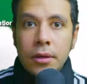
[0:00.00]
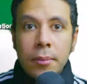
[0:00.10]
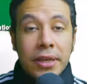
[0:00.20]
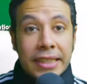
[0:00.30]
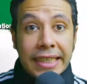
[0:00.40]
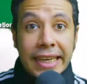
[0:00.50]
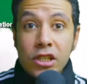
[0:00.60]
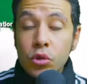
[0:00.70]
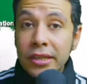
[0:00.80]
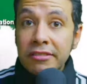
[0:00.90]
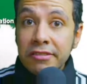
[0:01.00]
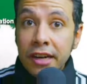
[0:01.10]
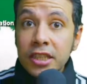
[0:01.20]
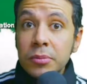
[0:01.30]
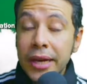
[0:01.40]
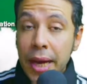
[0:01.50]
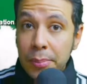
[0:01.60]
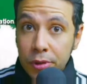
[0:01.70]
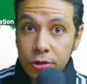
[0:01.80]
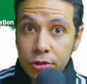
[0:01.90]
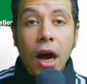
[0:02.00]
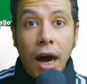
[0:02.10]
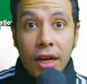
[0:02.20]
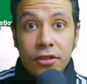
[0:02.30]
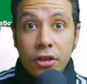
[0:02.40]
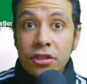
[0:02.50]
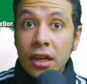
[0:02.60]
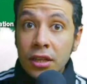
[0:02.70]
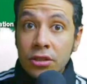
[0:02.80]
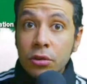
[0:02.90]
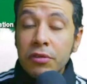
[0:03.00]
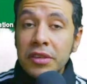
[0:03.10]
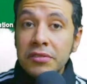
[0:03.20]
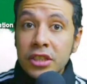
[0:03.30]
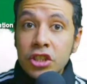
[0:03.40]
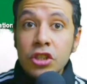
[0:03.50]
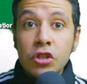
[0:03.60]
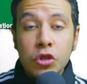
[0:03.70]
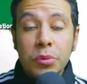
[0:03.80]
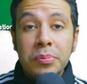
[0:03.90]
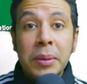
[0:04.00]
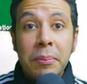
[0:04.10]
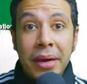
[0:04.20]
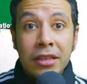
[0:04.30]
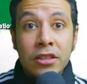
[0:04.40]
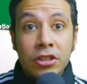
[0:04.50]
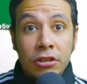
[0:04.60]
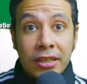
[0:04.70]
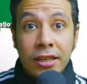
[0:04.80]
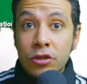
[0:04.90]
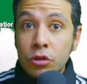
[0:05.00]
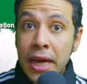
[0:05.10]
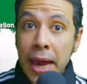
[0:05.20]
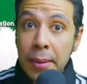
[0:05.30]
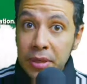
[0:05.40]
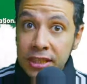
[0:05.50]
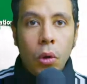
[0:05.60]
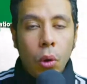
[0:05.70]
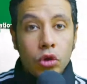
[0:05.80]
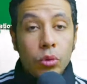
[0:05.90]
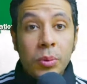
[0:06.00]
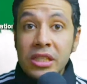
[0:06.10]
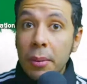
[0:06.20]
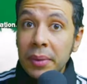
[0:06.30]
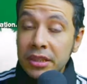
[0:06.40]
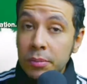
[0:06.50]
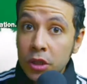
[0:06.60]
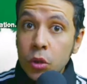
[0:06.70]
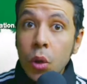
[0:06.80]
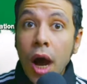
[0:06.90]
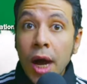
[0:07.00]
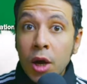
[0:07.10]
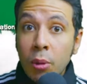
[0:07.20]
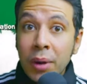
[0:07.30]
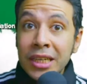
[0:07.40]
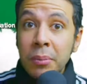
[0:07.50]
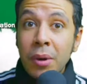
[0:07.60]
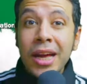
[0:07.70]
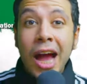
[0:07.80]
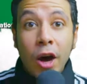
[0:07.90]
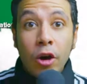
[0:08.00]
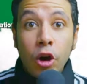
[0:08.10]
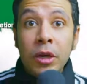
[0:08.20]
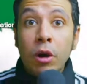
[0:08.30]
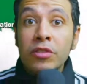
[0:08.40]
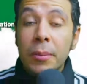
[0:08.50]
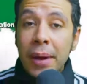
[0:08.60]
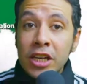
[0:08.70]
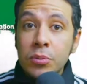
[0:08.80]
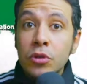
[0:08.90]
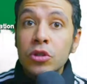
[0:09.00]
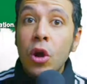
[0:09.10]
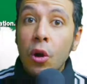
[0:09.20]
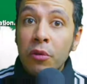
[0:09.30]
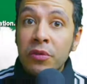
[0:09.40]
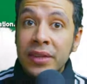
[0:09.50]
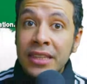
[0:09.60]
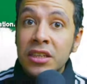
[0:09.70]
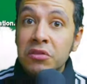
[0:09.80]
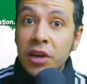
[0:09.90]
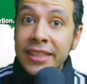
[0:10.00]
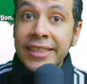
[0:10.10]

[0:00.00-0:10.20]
But in case you are invited by a person, either the letter of invitation should be mailed directly to the embassy or to be submitted by you, accompanied by a copy of the passport of that inviting